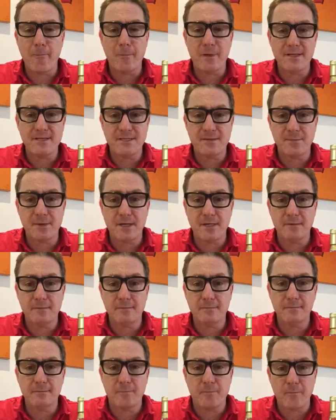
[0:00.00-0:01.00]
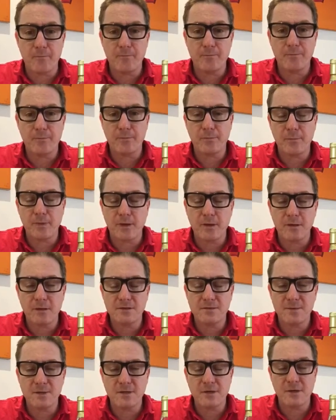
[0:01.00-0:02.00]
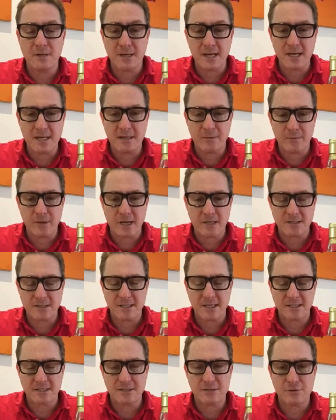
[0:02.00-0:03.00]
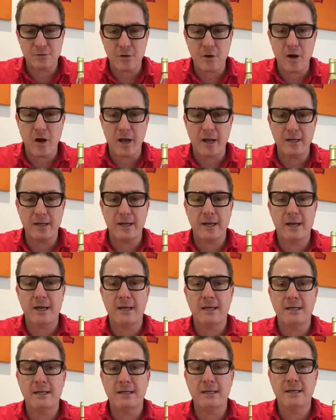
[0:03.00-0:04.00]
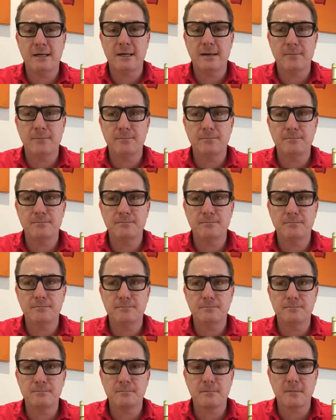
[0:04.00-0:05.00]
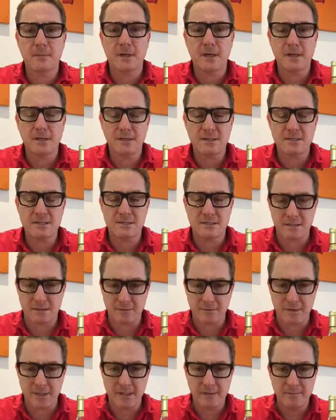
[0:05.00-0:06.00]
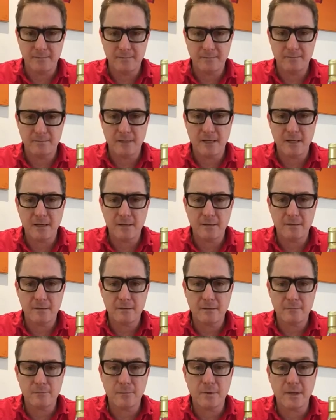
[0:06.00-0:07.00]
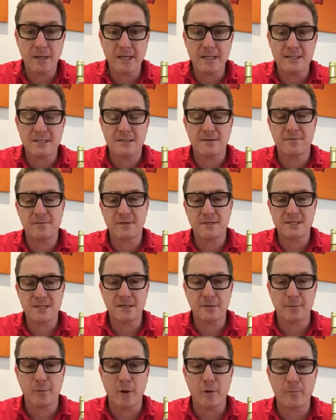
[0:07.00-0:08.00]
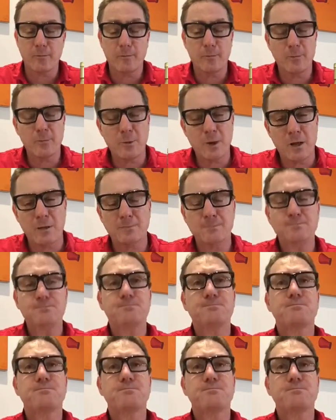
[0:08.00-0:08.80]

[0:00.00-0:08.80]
it's a bit unique that we actually get to try a distillery release of the single malt. Well,